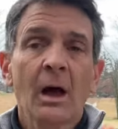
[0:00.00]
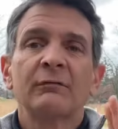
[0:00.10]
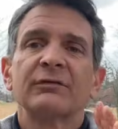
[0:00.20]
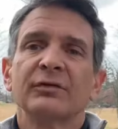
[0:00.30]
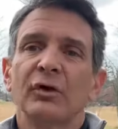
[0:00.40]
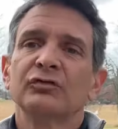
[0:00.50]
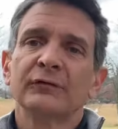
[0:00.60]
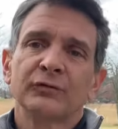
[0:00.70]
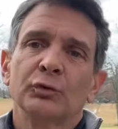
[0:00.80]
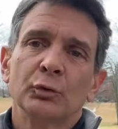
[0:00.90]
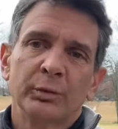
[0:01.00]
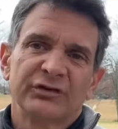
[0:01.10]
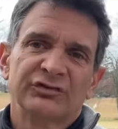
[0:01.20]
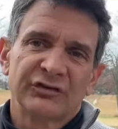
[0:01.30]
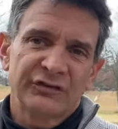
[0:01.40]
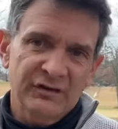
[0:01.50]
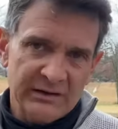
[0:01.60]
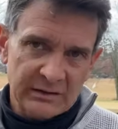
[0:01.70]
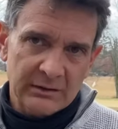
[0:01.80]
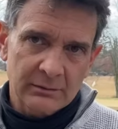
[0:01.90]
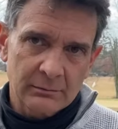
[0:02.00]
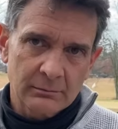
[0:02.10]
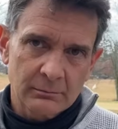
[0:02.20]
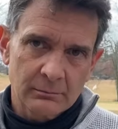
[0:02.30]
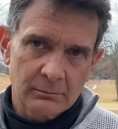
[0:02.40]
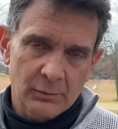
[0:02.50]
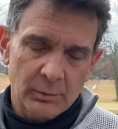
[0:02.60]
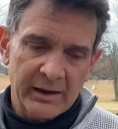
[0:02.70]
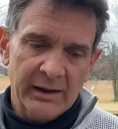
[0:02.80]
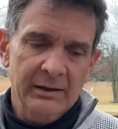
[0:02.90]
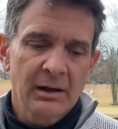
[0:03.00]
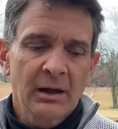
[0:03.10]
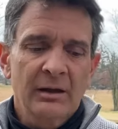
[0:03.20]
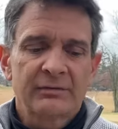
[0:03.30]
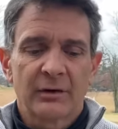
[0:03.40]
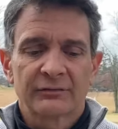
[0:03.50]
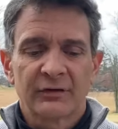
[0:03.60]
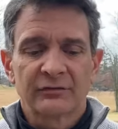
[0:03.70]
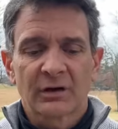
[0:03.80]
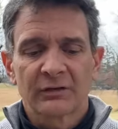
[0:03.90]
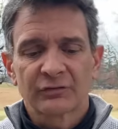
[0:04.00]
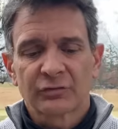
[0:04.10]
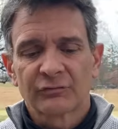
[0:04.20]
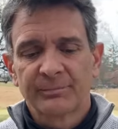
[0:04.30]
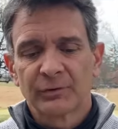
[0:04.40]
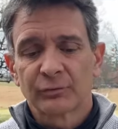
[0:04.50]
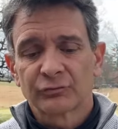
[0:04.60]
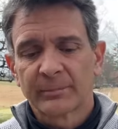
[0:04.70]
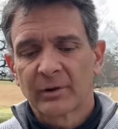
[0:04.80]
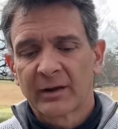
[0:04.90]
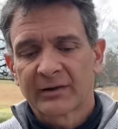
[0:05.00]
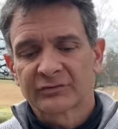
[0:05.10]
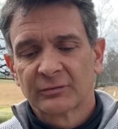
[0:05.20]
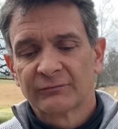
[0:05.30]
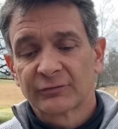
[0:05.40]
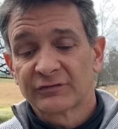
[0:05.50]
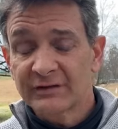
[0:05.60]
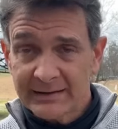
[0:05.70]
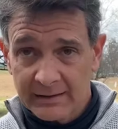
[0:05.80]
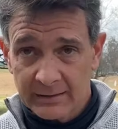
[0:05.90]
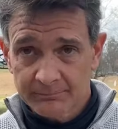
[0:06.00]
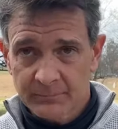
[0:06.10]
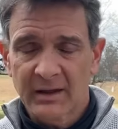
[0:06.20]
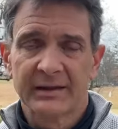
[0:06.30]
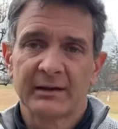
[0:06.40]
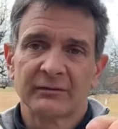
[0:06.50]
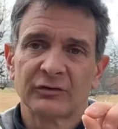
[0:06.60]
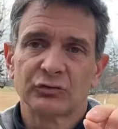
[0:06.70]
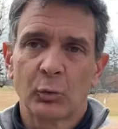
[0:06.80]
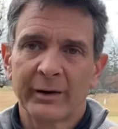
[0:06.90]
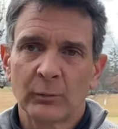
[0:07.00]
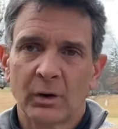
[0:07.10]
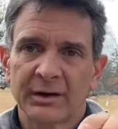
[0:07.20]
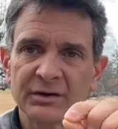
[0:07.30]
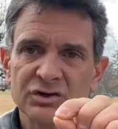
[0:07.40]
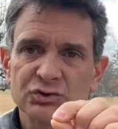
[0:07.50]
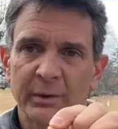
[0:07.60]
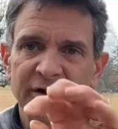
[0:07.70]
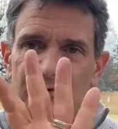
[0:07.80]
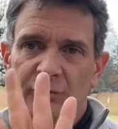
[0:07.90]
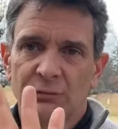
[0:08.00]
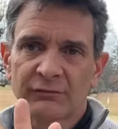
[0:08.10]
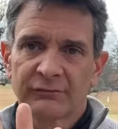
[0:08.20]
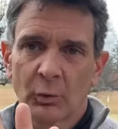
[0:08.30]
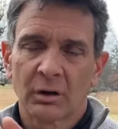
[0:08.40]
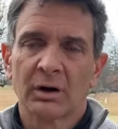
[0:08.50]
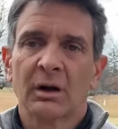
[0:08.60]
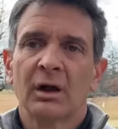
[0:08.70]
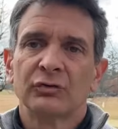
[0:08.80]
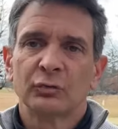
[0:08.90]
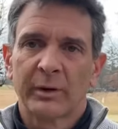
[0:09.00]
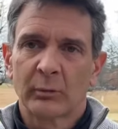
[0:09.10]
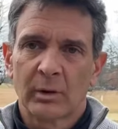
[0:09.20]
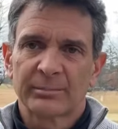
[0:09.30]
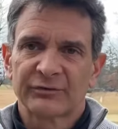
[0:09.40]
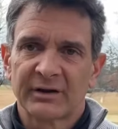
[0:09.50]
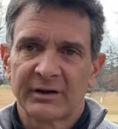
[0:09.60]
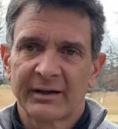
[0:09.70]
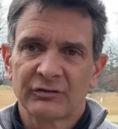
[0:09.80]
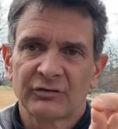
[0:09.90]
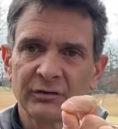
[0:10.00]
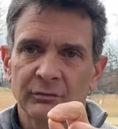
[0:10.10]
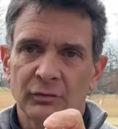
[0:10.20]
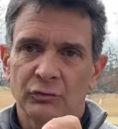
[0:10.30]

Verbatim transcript: for those of you who wish to seed, okay, there is a Scotts Turf Builder triple action for seeding and it is a 21 22 4. 21% nitrogen,